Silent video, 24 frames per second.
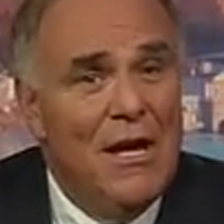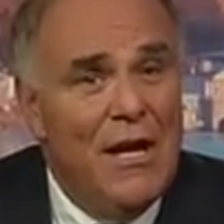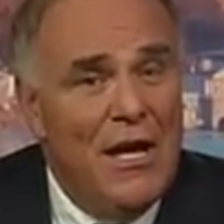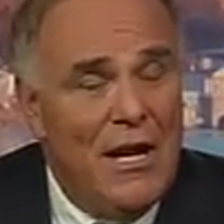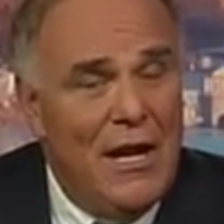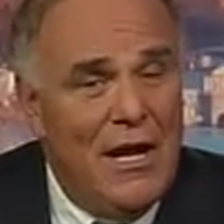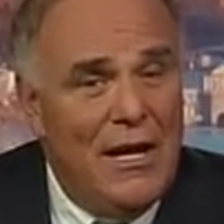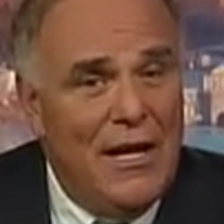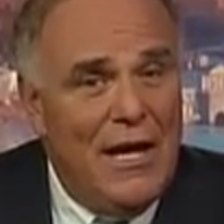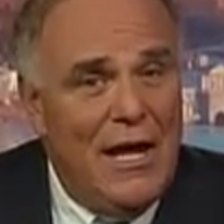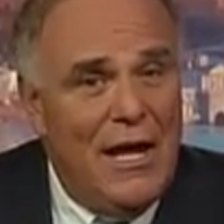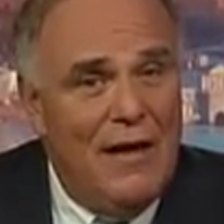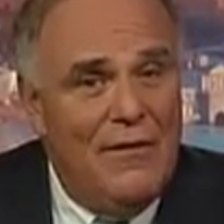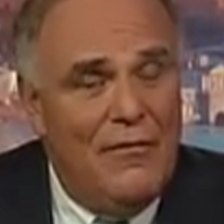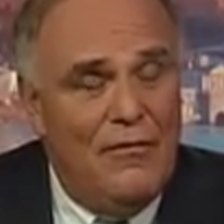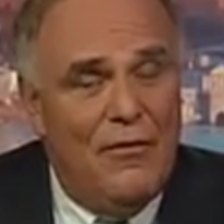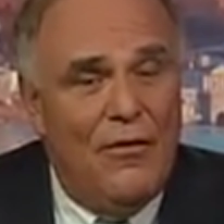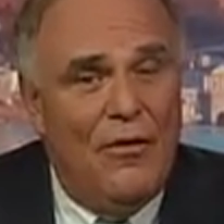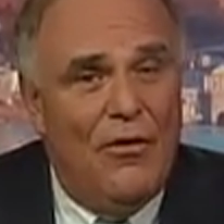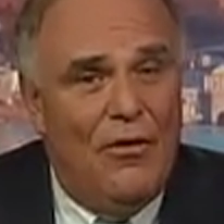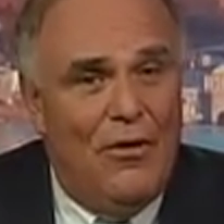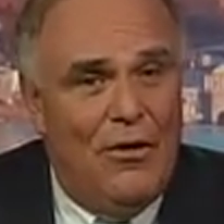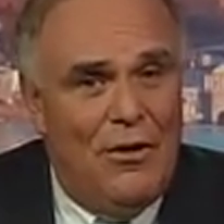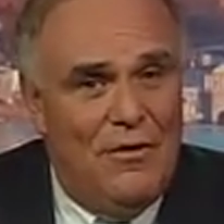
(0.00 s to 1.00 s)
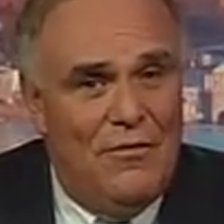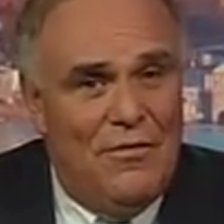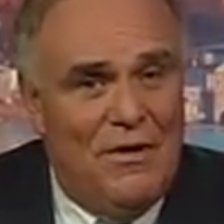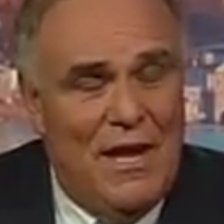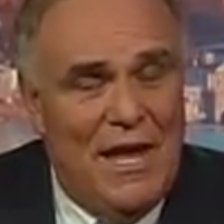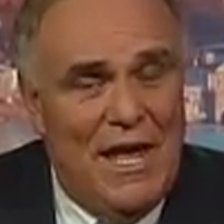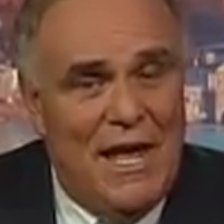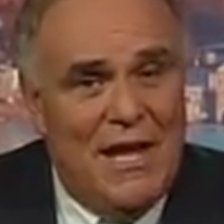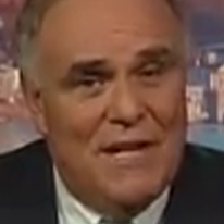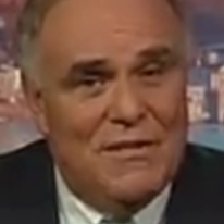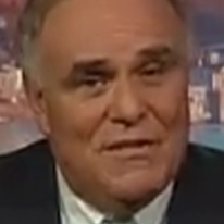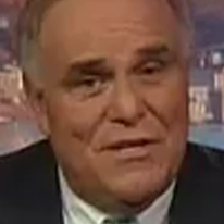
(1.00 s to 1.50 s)
And I gave all of
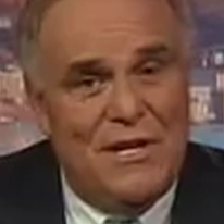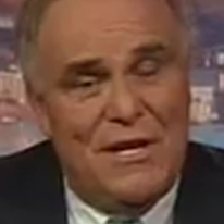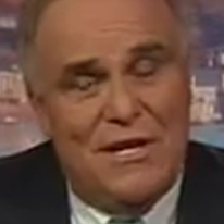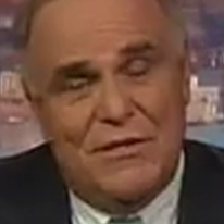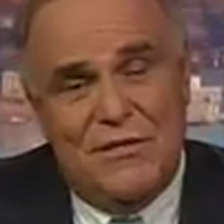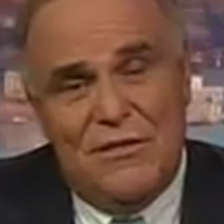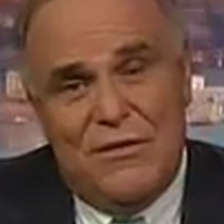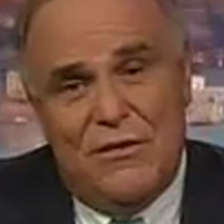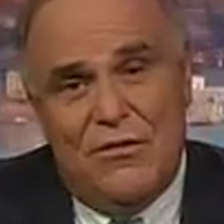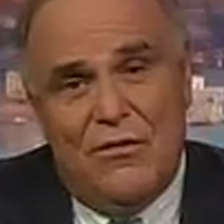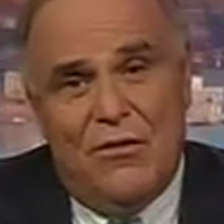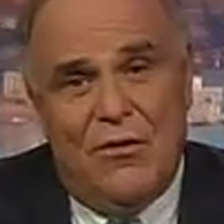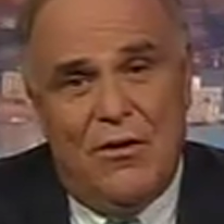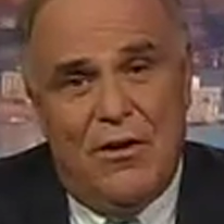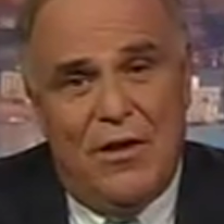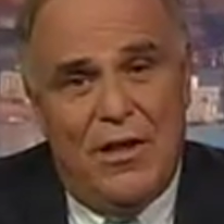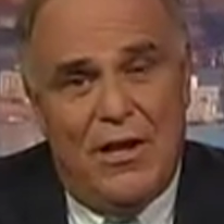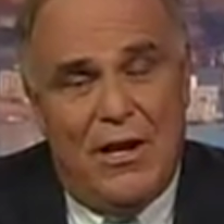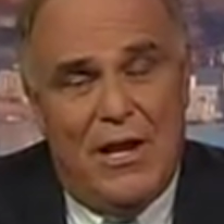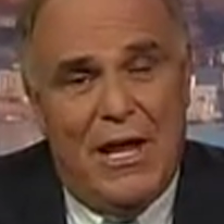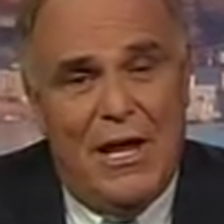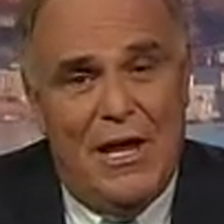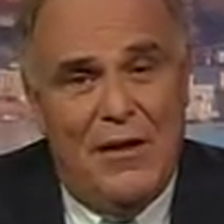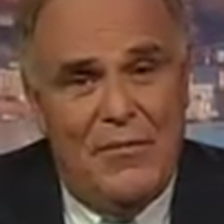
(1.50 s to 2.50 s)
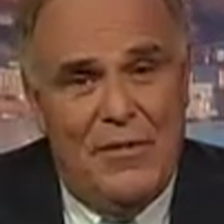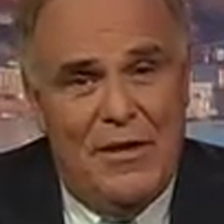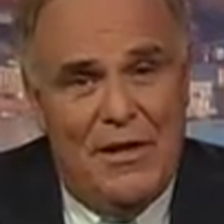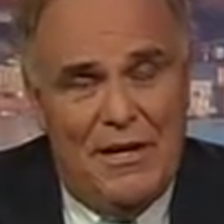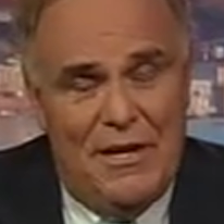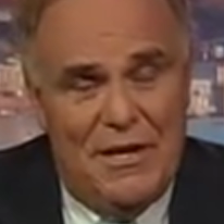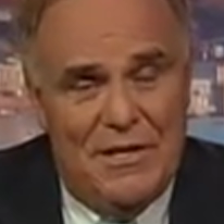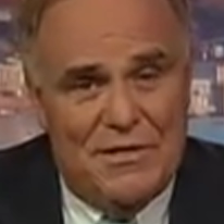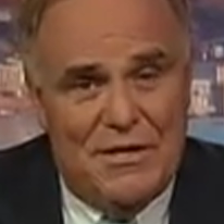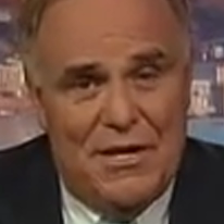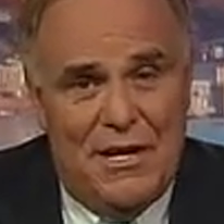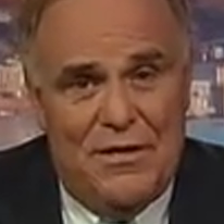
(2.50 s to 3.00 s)
the assets and all the
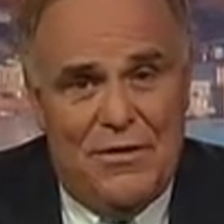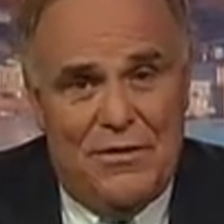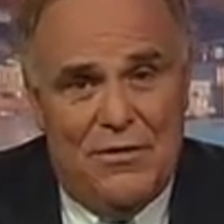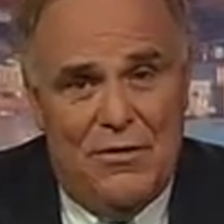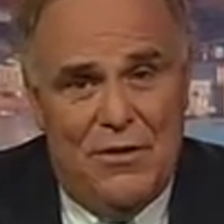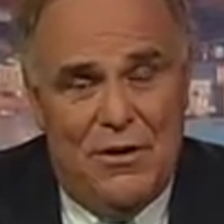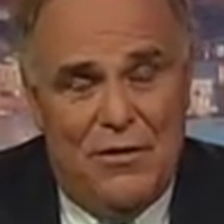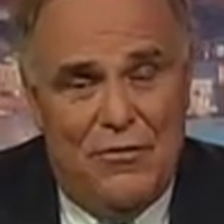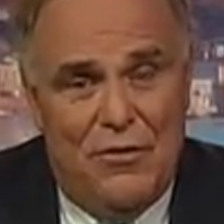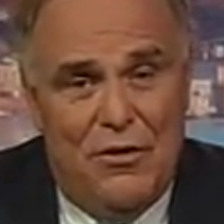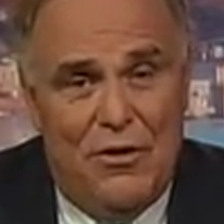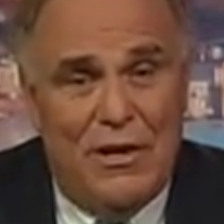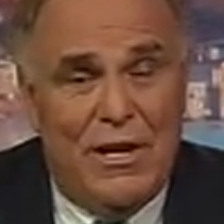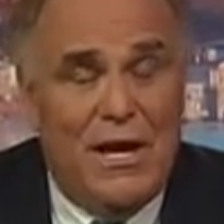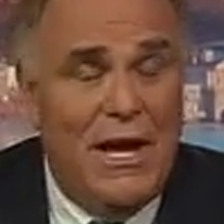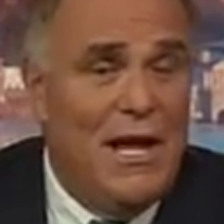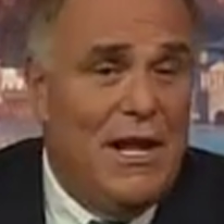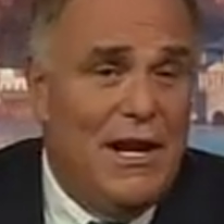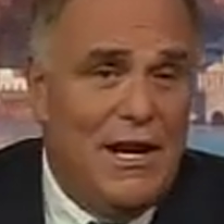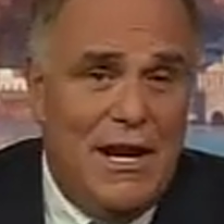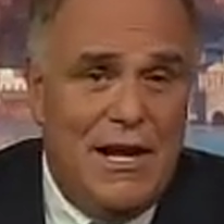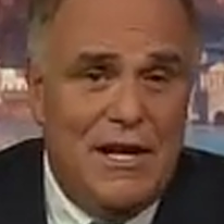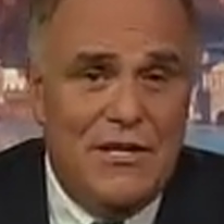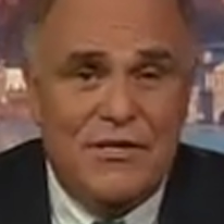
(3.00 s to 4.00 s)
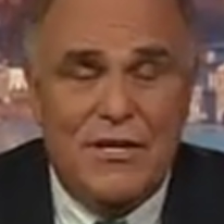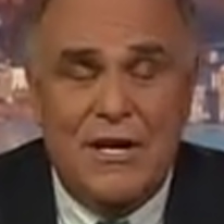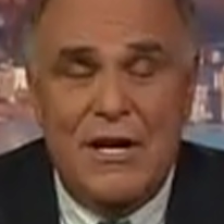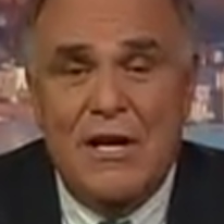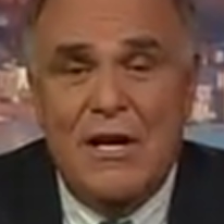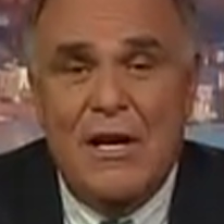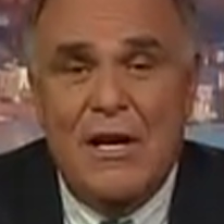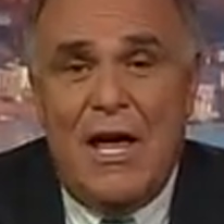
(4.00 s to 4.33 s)
liabilities I thought of all candidates.